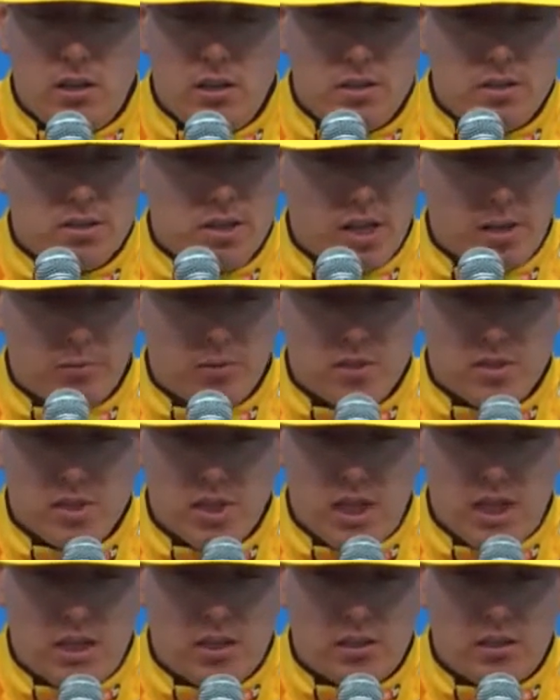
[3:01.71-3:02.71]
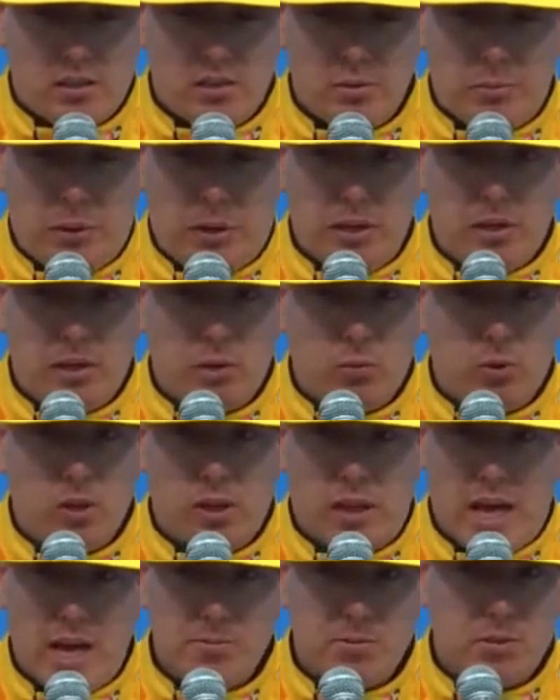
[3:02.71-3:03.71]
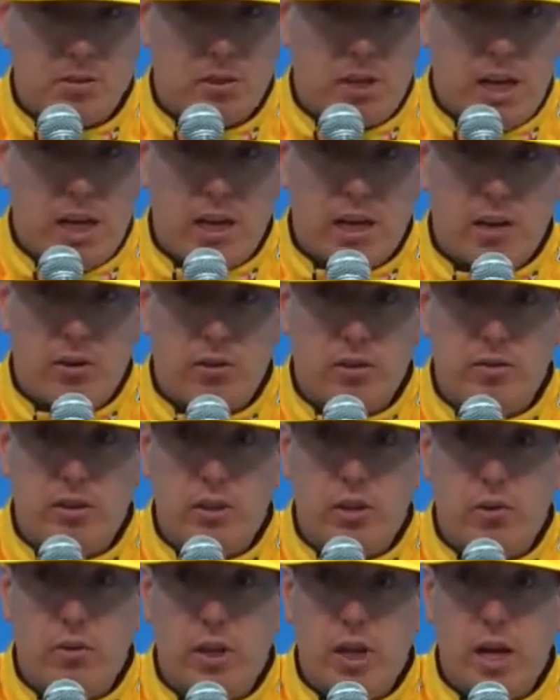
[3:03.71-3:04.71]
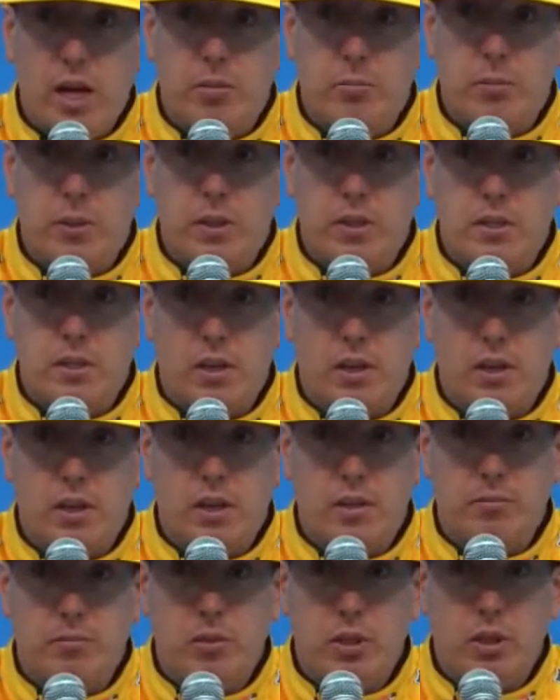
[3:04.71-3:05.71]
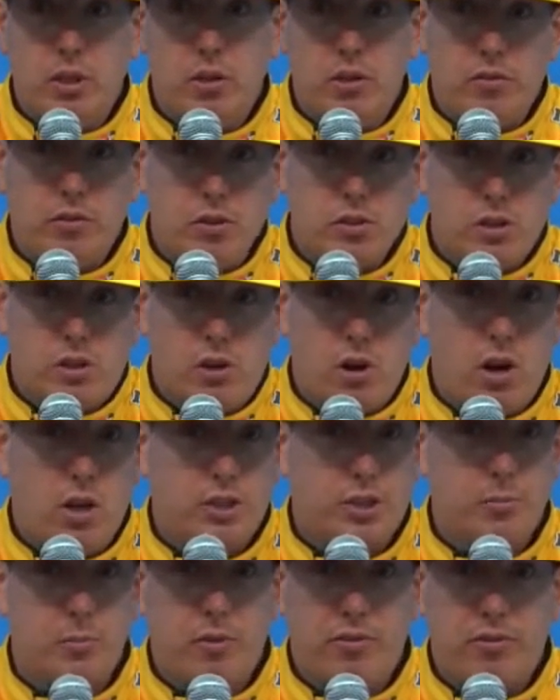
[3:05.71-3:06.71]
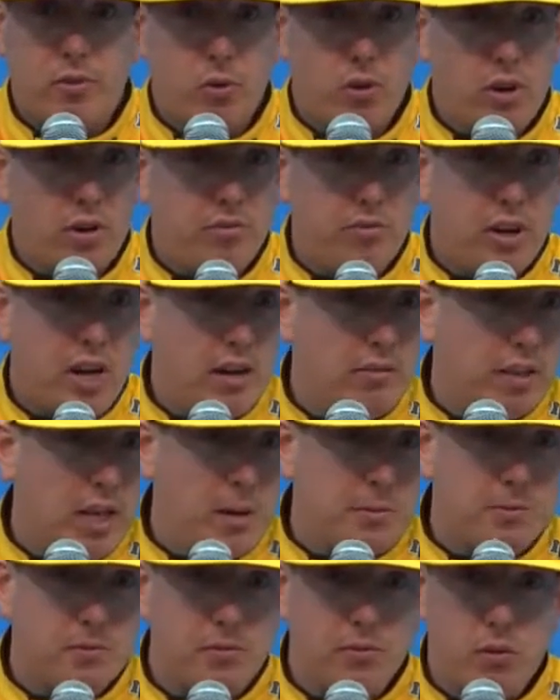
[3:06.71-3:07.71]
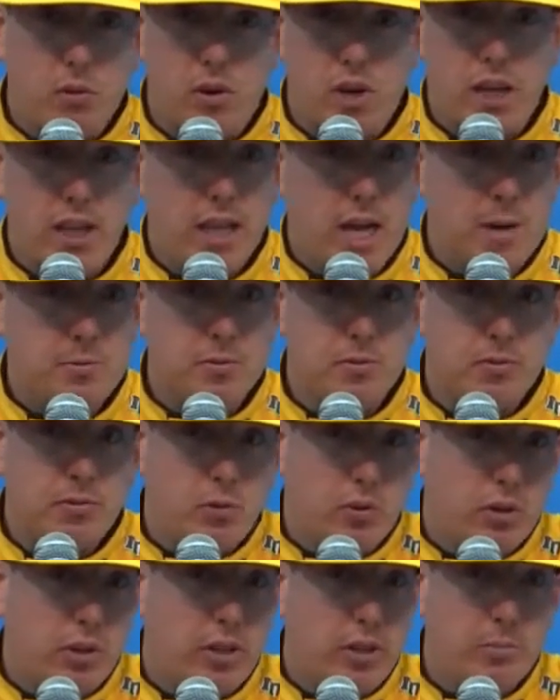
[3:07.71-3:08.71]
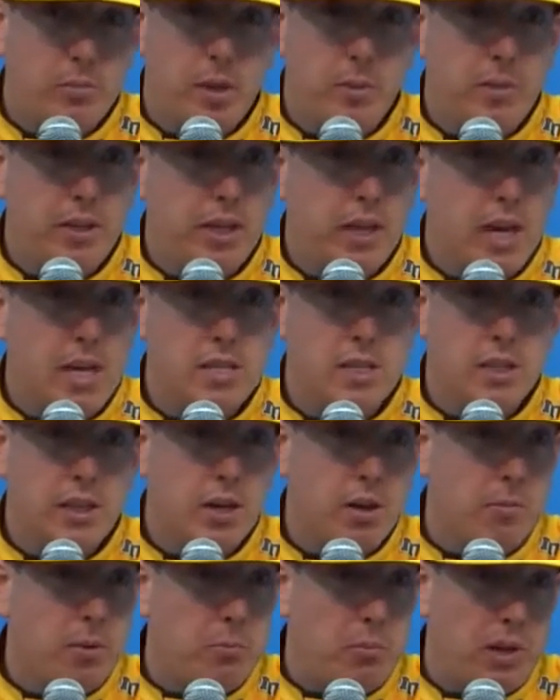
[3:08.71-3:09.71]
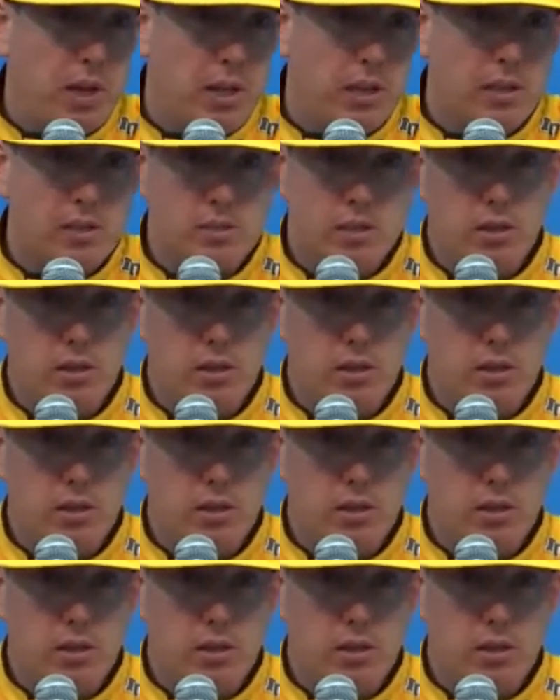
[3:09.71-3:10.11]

segments there, depending on what laps they're at. I don't even know that, but you know, if there's a caution before it, 5 laps before it, 8 laps before it, there may be guys that come and pit because